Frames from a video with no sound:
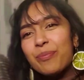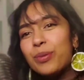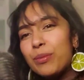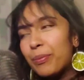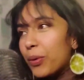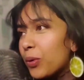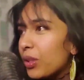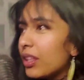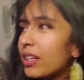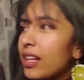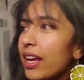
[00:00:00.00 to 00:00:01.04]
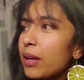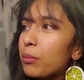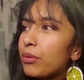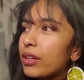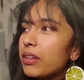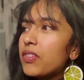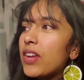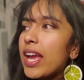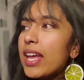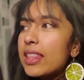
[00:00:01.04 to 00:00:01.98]
Put both the client brief
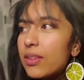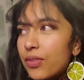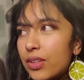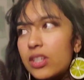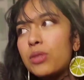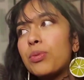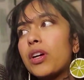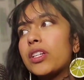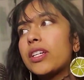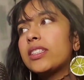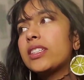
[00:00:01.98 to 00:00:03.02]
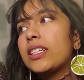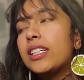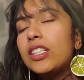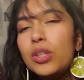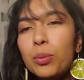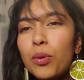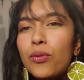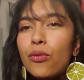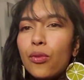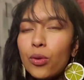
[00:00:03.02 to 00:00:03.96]
and the finished product in your
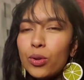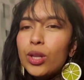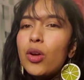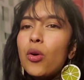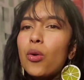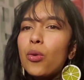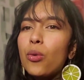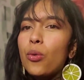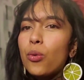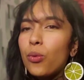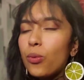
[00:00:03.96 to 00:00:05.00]
portfolio.